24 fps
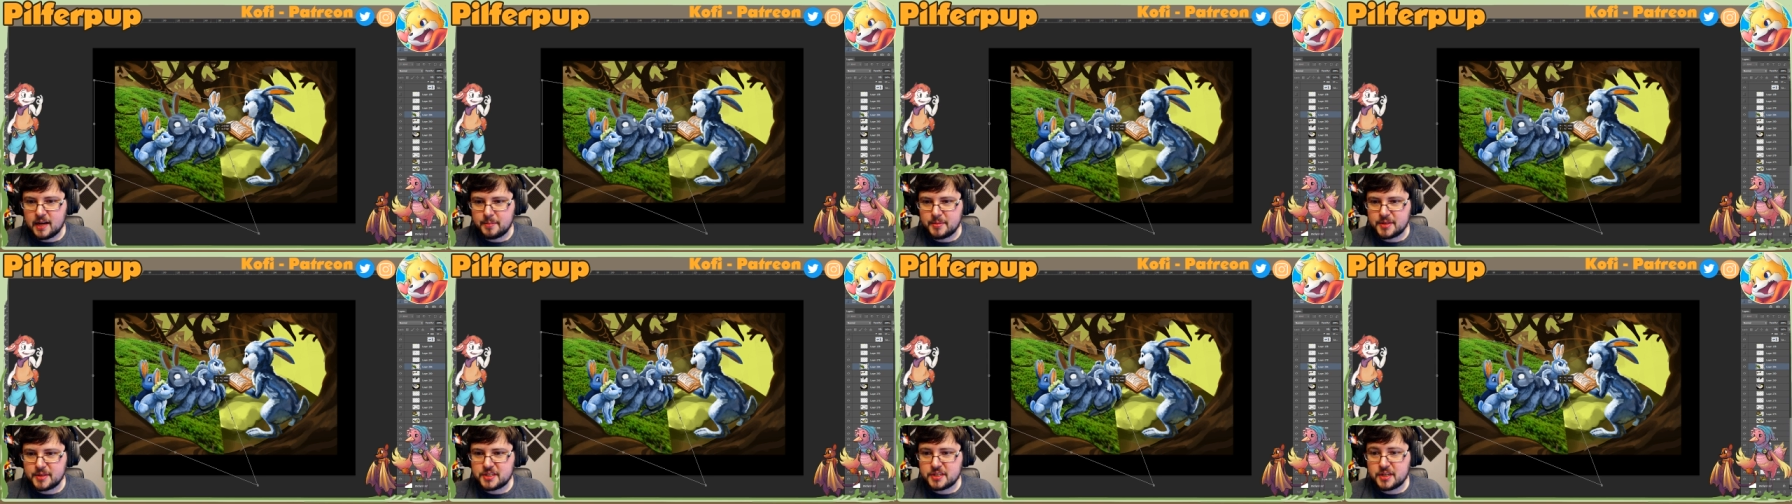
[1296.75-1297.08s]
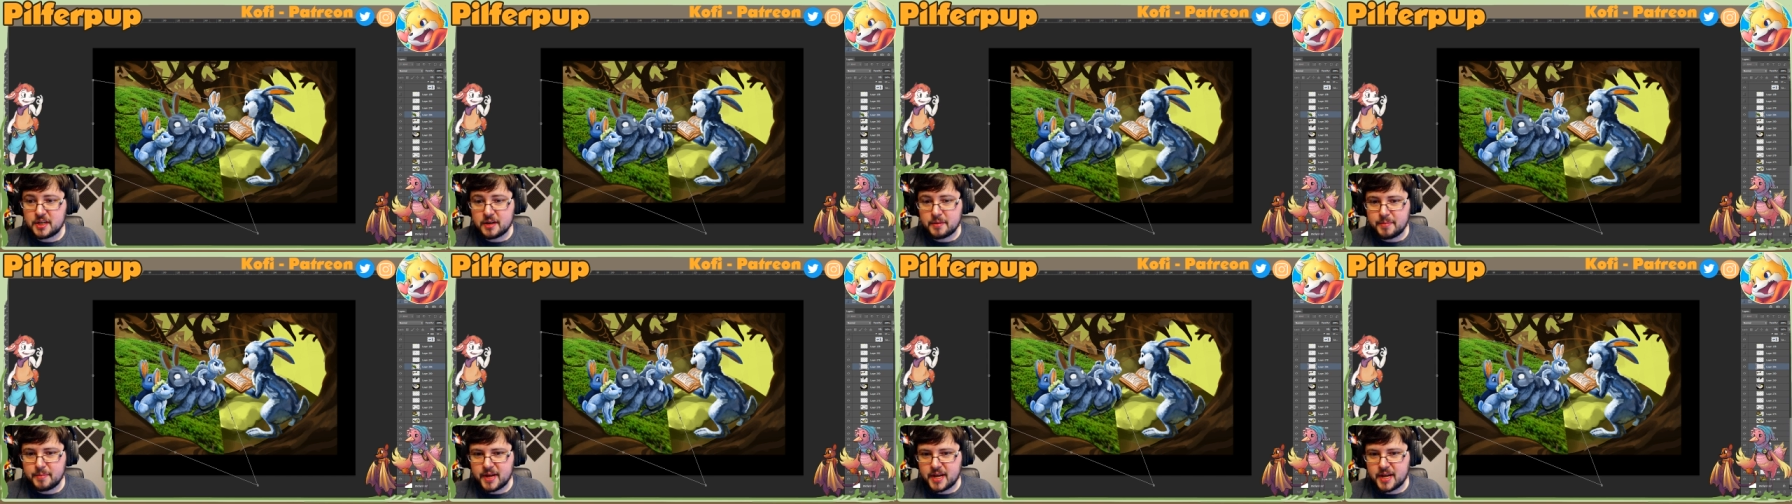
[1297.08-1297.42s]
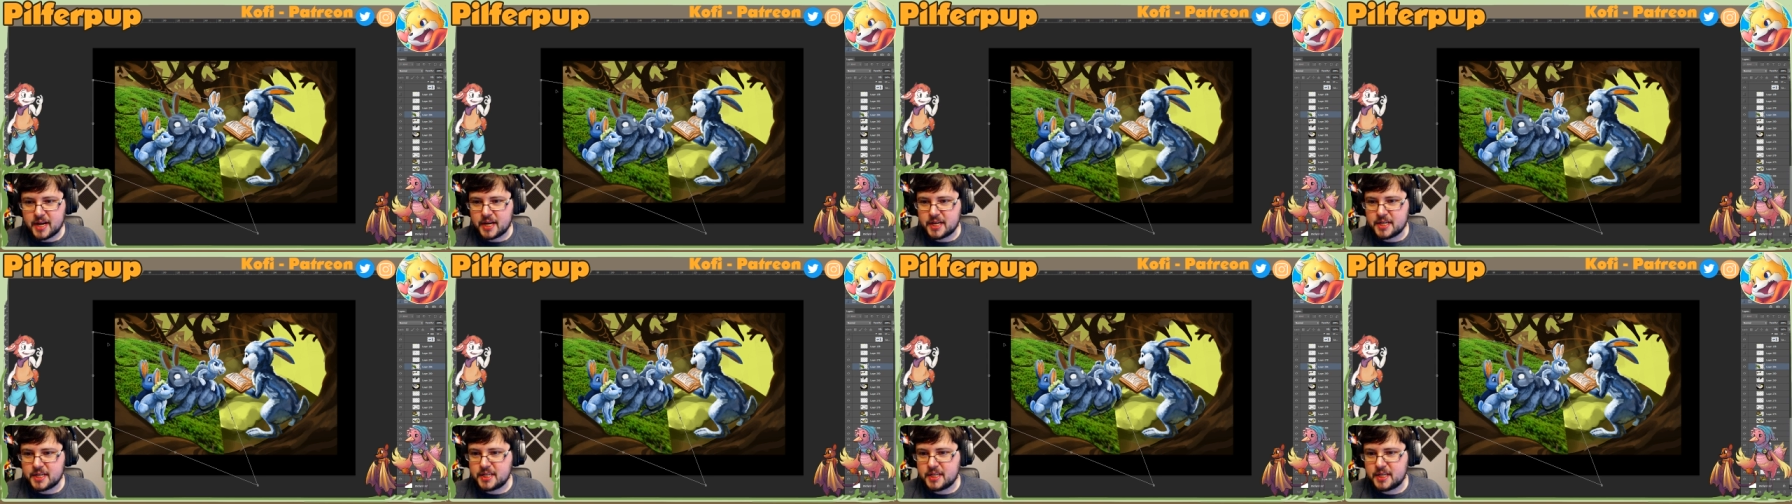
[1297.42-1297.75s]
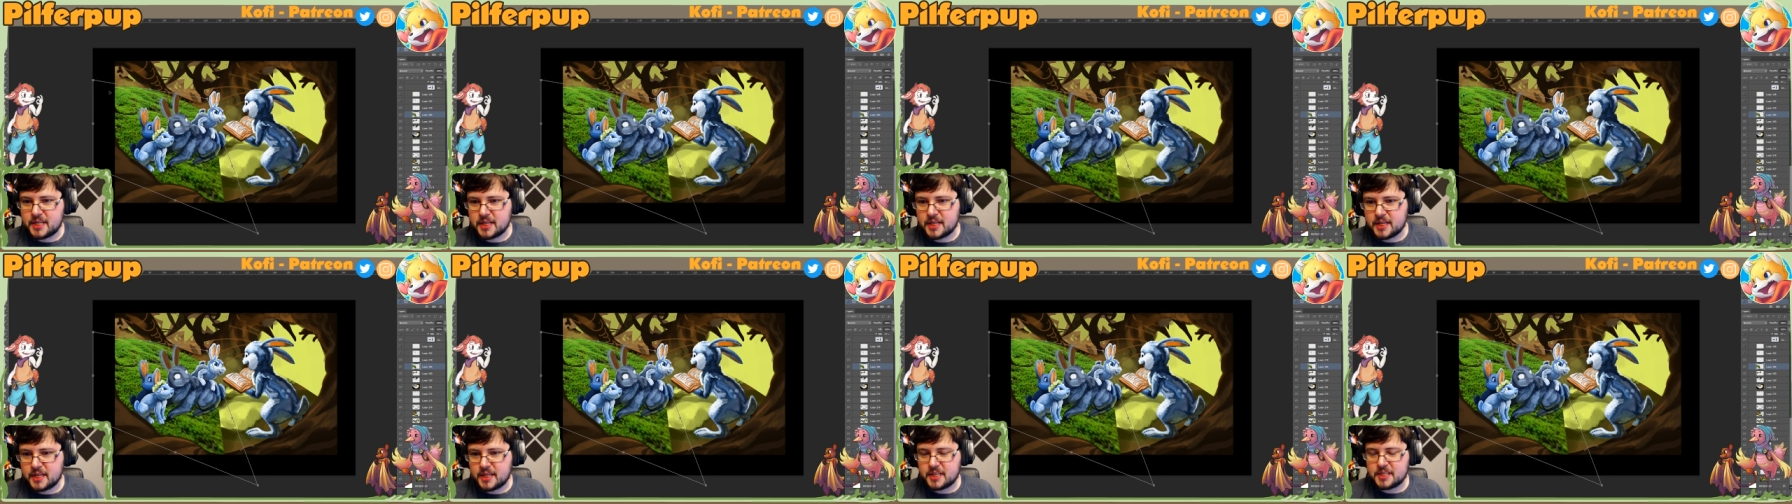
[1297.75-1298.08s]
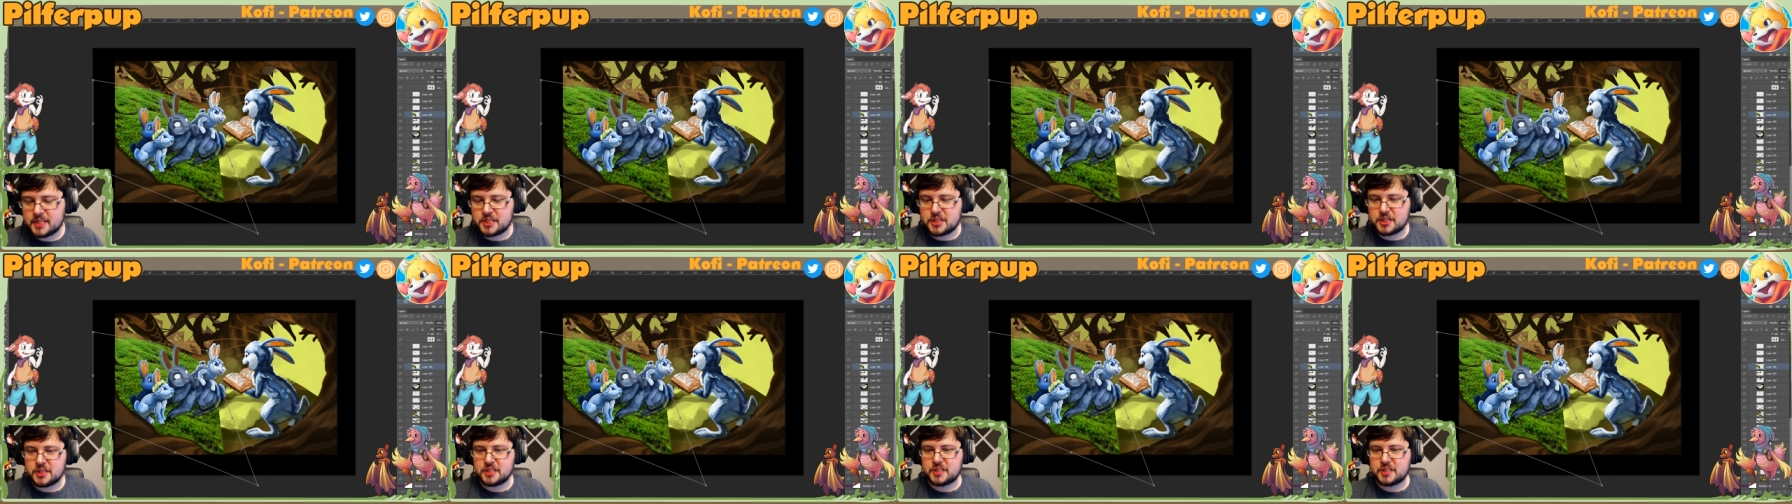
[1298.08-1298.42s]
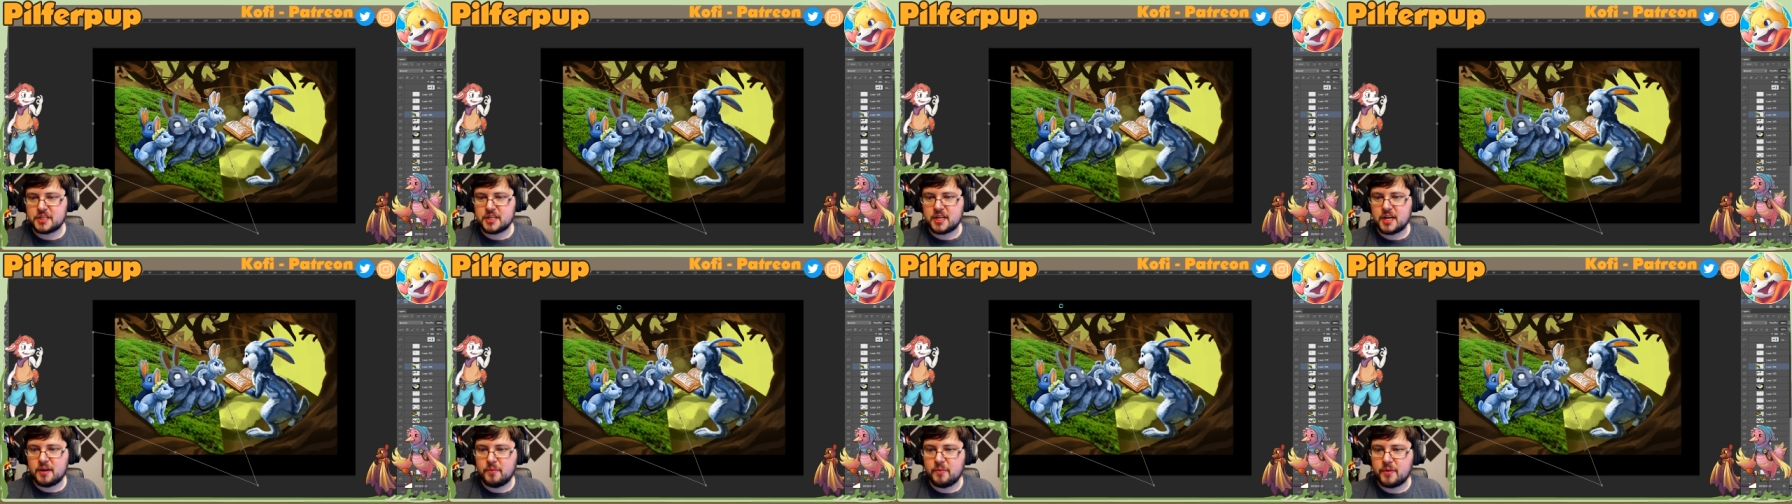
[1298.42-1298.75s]
It's not a bad idea, it's just
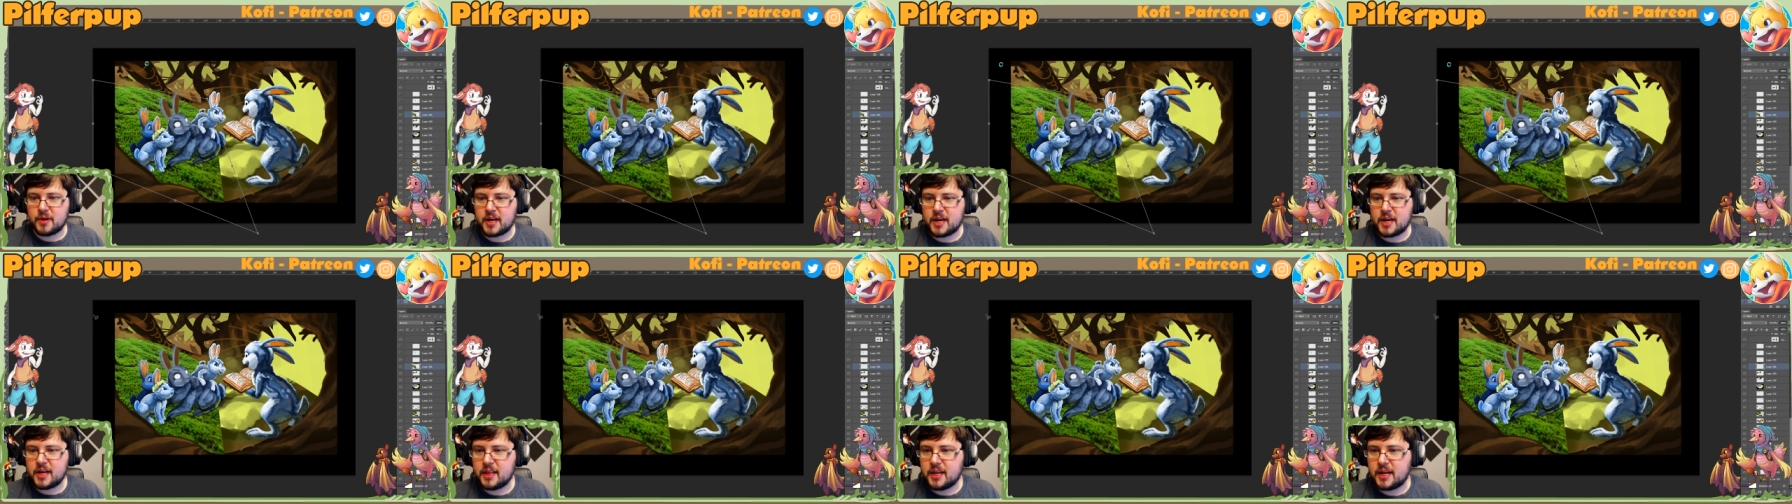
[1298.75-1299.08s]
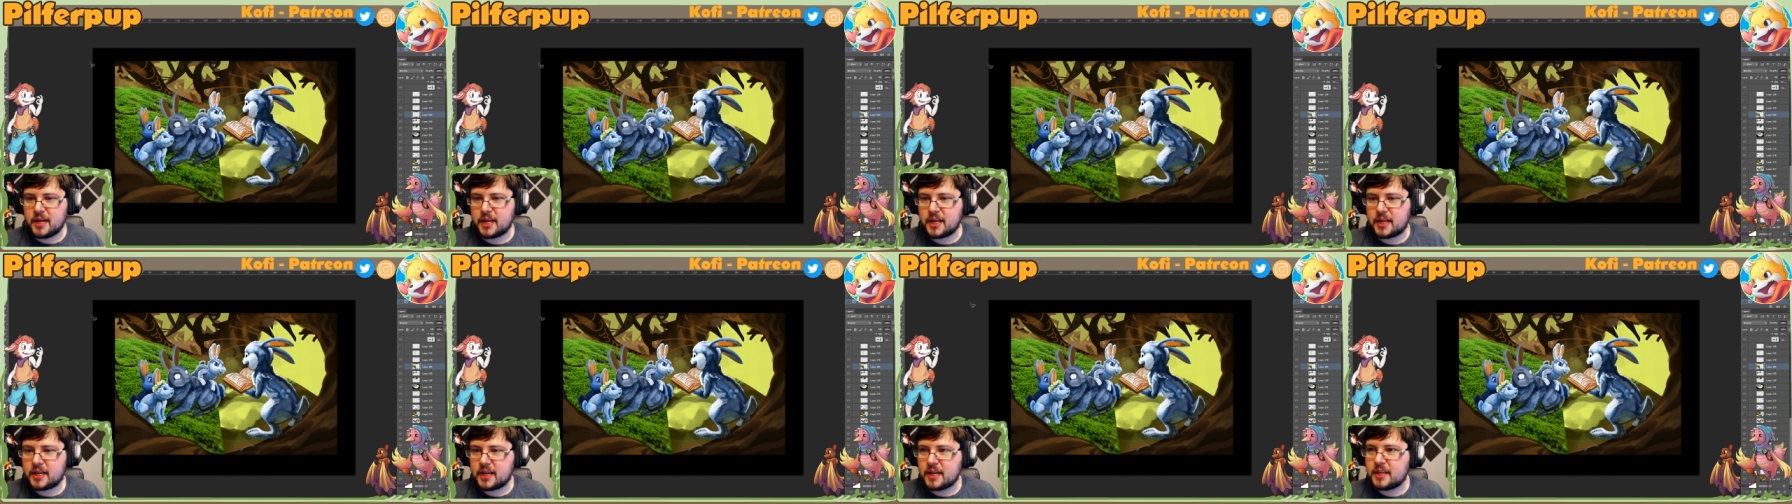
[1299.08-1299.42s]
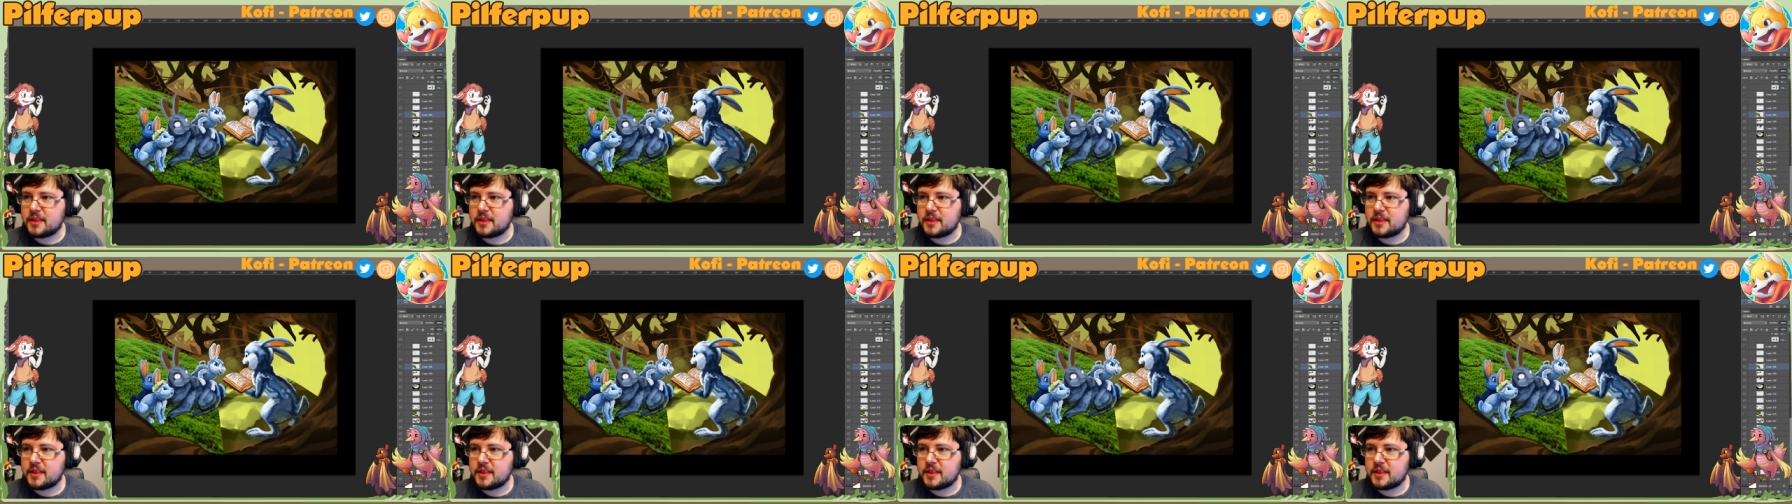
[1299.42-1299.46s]
not what I like.